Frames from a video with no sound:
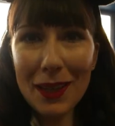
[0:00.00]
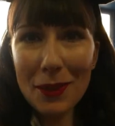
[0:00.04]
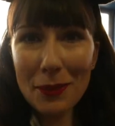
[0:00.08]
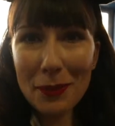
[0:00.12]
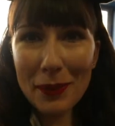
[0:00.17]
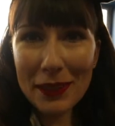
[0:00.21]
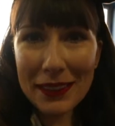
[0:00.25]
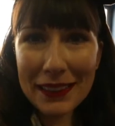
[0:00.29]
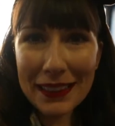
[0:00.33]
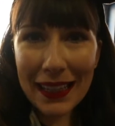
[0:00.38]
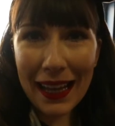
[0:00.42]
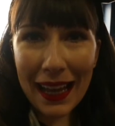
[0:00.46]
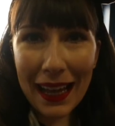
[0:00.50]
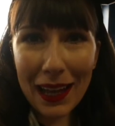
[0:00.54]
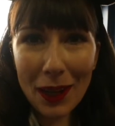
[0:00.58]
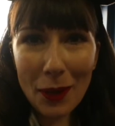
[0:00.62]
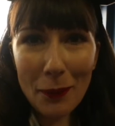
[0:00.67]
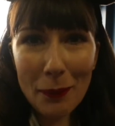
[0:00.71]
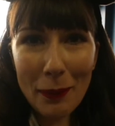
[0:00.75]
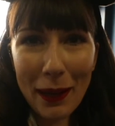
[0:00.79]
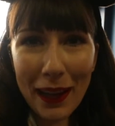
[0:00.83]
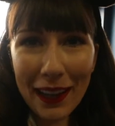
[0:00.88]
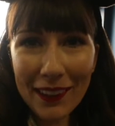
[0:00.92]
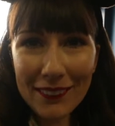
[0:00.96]
We're
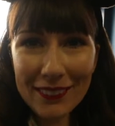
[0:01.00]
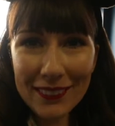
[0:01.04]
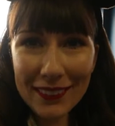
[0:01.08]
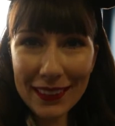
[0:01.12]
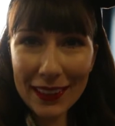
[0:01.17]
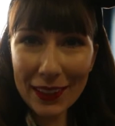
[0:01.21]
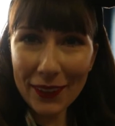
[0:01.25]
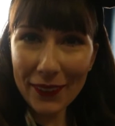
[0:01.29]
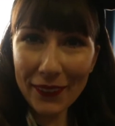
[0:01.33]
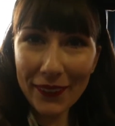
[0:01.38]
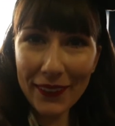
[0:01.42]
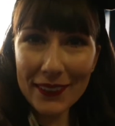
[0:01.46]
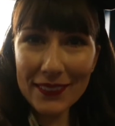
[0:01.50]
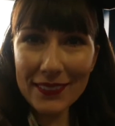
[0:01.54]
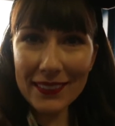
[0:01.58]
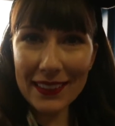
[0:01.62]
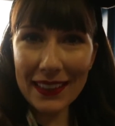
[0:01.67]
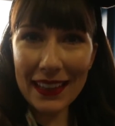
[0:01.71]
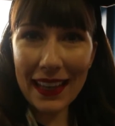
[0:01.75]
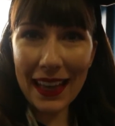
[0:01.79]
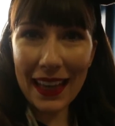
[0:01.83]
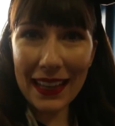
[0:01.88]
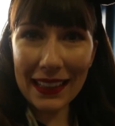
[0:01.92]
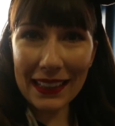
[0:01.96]
now past
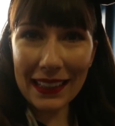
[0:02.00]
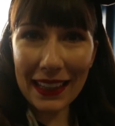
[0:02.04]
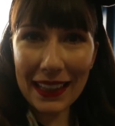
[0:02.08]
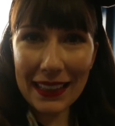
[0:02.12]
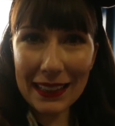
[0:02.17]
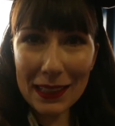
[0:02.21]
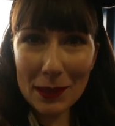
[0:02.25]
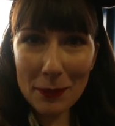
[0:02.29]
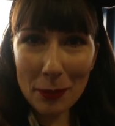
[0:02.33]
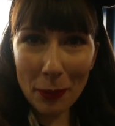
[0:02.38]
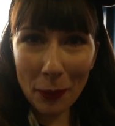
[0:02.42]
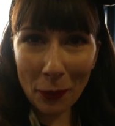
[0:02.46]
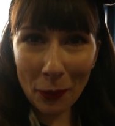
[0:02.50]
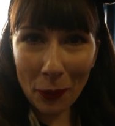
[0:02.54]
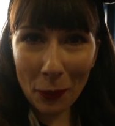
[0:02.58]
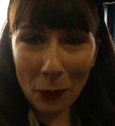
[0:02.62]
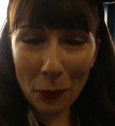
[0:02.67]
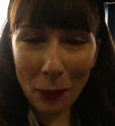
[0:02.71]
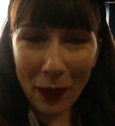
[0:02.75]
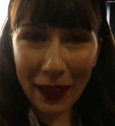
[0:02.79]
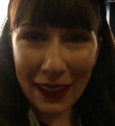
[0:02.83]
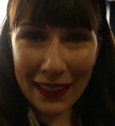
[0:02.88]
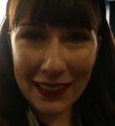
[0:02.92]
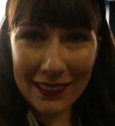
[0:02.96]
security and in the
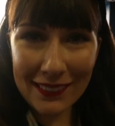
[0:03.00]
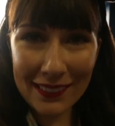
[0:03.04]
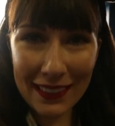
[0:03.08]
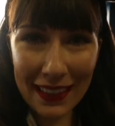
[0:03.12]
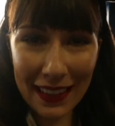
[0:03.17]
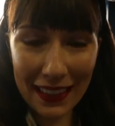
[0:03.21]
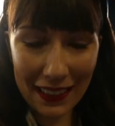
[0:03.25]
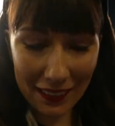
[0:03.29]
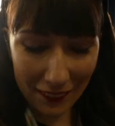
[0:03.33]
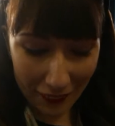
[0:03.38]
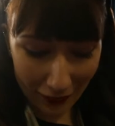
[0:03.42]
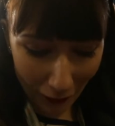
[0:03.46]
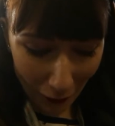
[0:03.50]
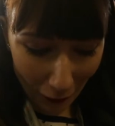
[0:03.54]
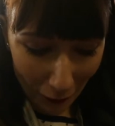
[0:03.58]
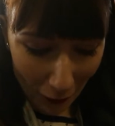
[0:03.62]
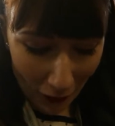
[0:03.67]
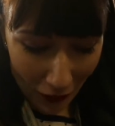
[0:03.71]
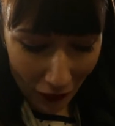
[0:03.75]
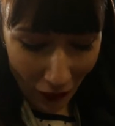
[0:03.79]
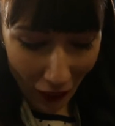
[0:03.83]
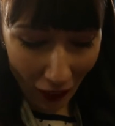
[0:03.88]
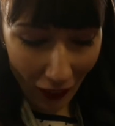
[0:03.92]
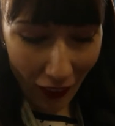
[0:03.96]
port waiting. So
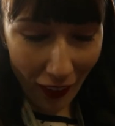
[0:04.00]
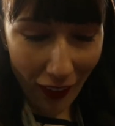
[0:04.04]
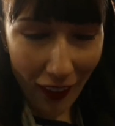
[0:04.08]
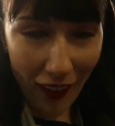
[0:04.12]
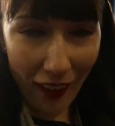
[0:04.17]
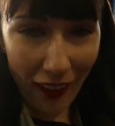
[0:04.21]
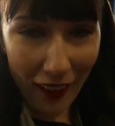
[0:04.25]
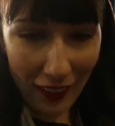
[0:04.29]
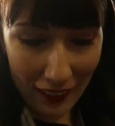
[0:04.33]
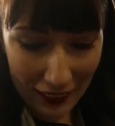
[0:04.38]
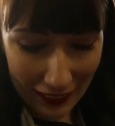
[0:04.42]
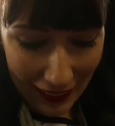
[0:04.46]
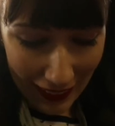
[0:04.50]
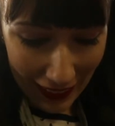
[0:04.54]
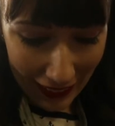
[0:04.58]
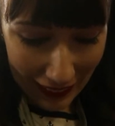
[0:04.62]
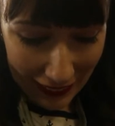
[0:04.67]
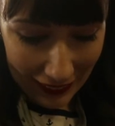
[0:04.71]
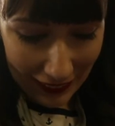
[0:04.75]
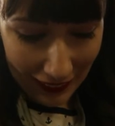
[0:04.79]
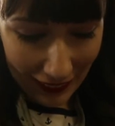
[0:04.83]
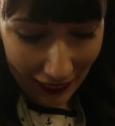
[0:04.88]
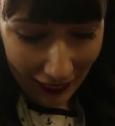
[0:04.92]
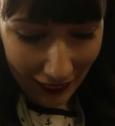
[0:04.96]
we've got our
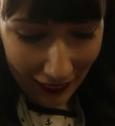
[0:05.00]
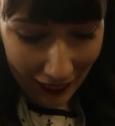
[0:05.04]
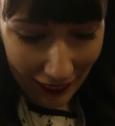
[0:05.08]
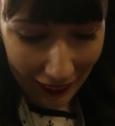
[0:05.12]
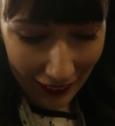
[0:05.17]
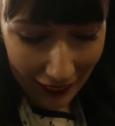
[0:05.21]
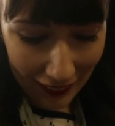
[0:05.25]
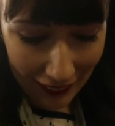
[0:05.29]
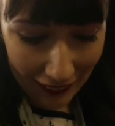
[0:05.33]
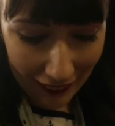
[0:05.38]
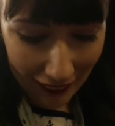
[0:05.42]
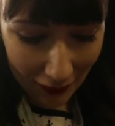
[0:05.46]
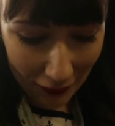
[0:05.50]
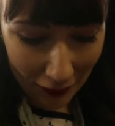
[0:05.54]
lanyards.